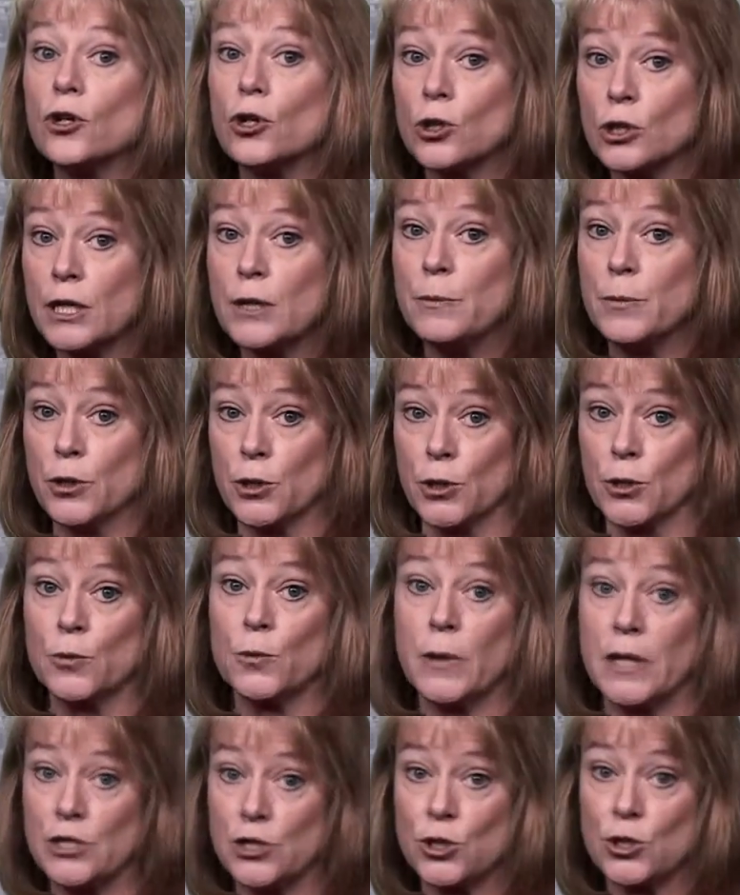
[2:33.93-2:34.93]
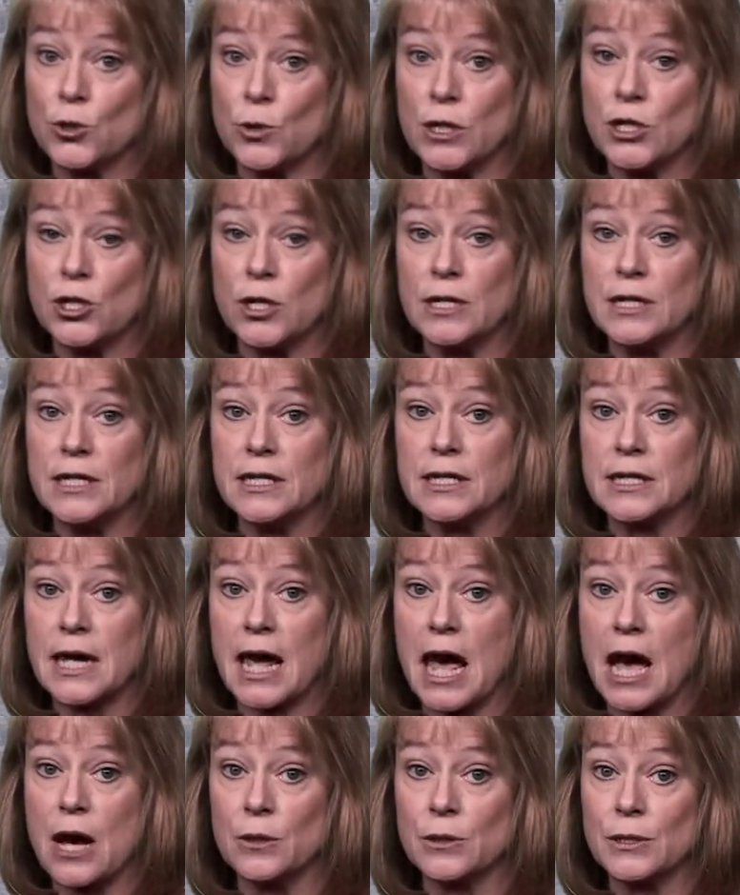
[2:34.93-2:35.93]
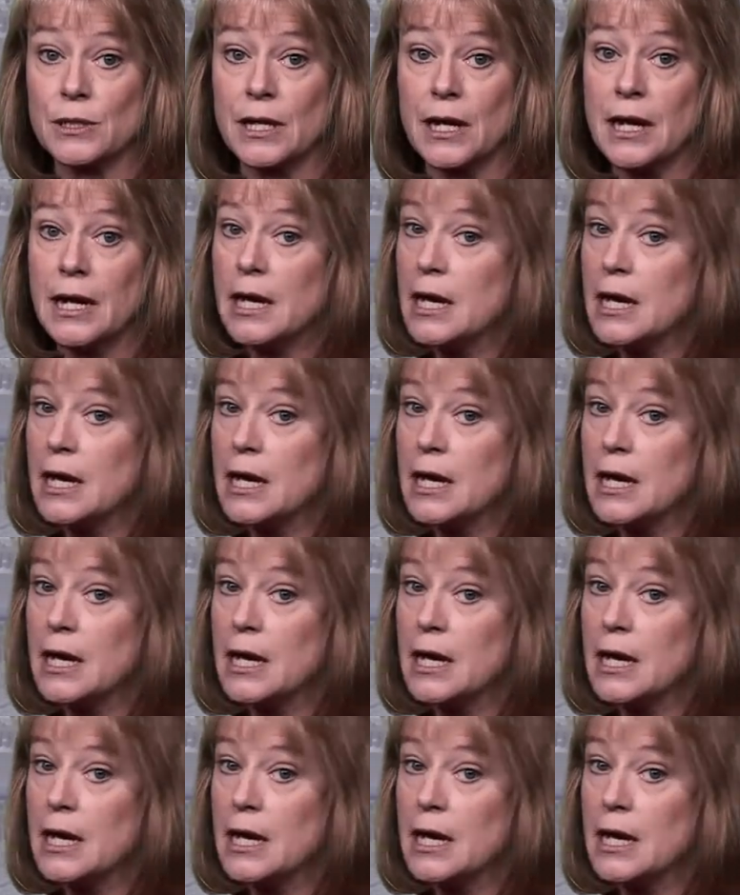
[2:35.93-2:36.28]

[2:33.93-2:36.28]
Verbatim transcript: early bird registration discount.